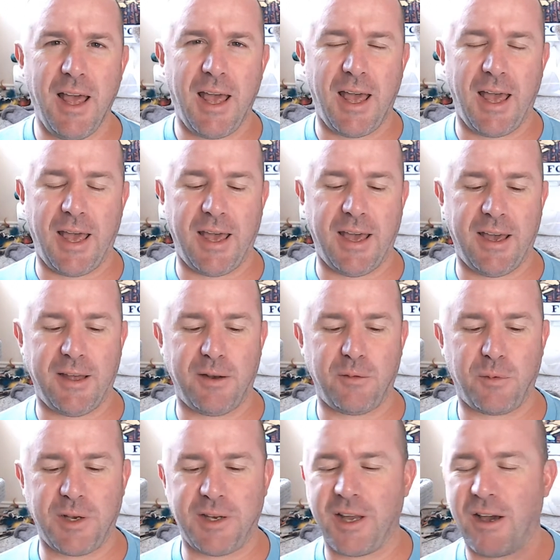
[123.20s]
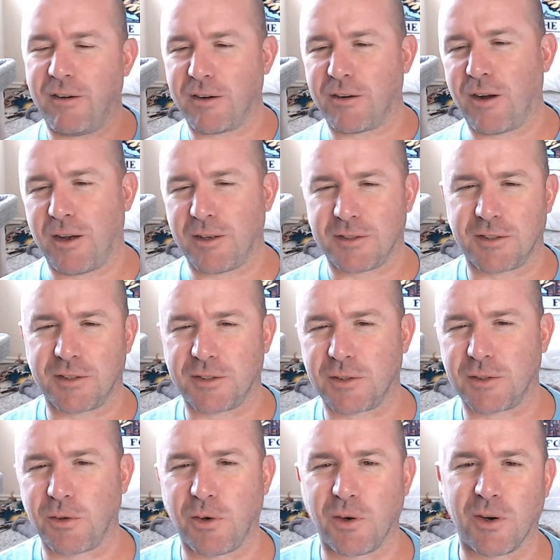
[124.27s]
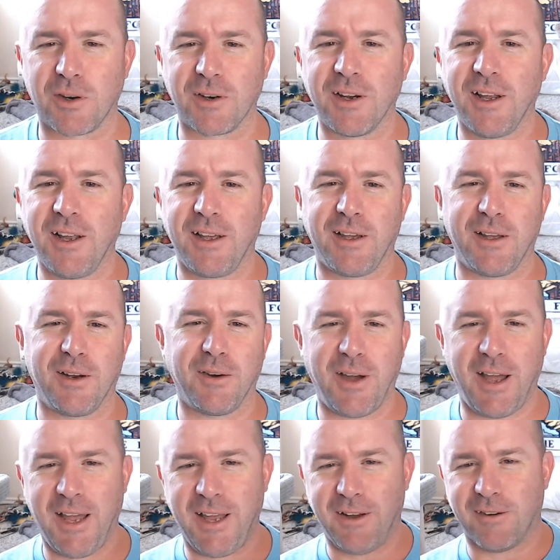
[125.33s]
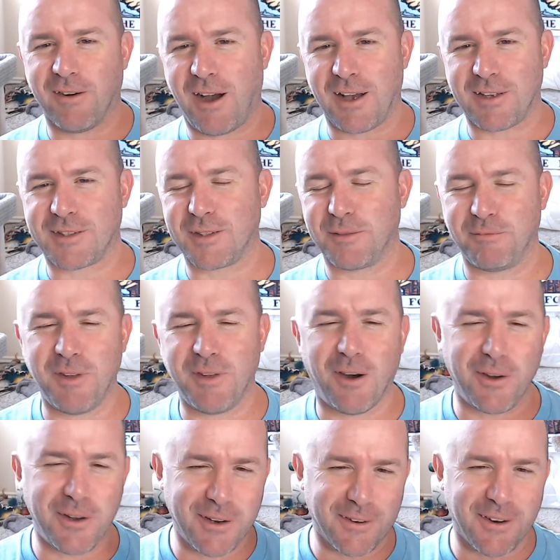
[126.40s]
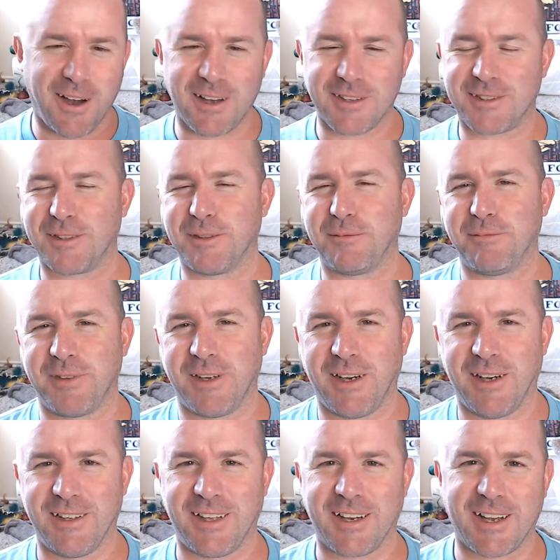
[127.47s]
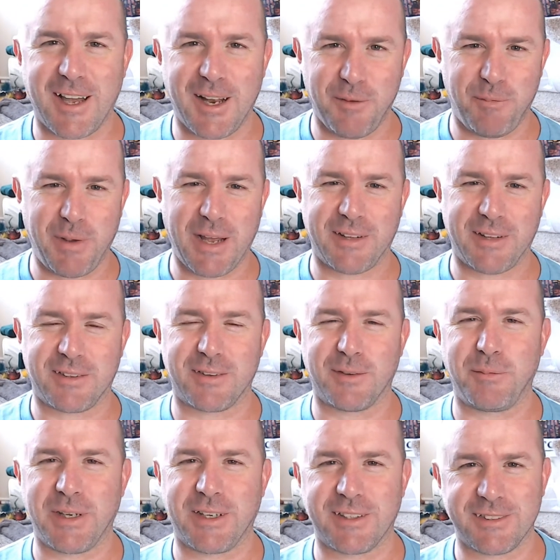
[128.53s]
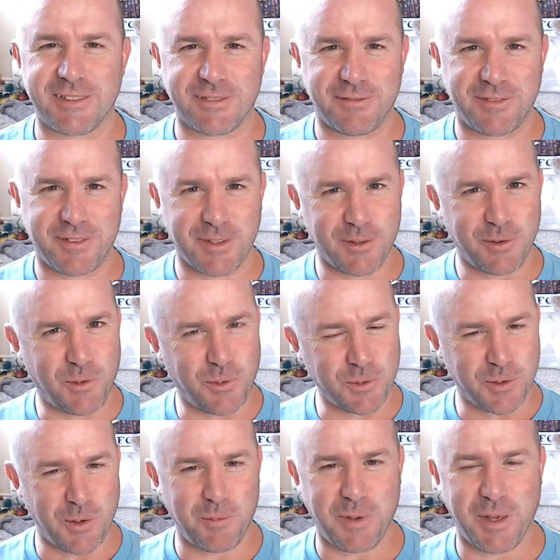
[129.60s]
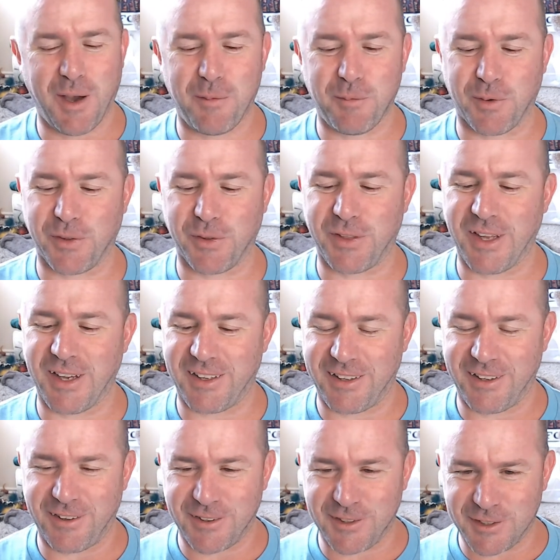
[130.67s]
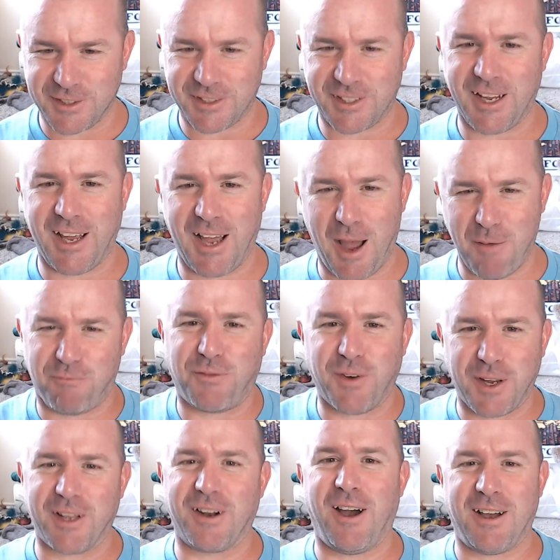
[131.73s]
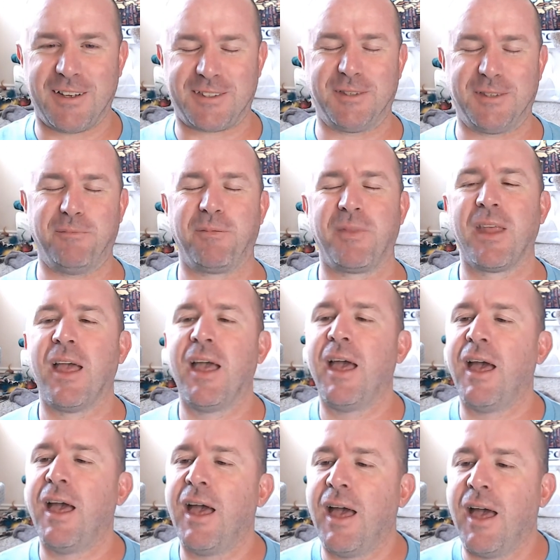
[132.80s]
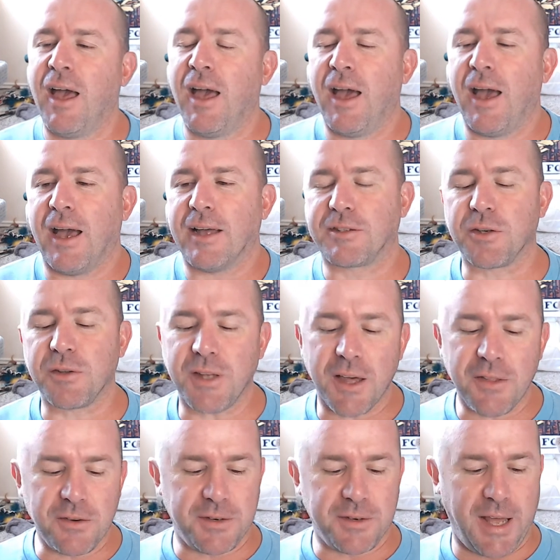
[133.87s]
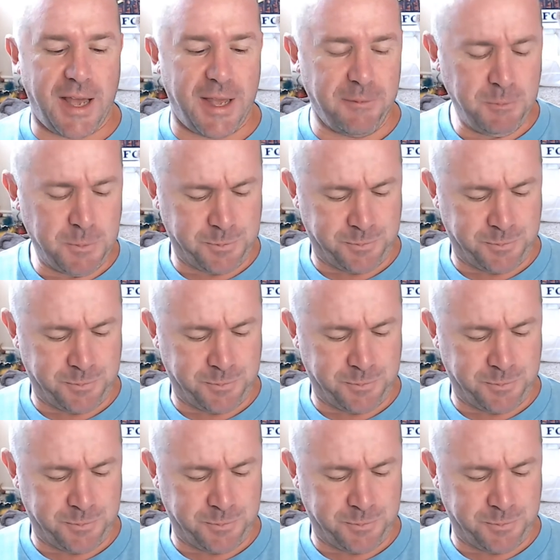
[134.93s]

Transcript: and we'd yell across the store, you know, hey, you're awesome. No, you're awesome. Uh, that kind of banter, because of the whole don't be humble thing, you know, just say I'm freaking awesome. And so the other day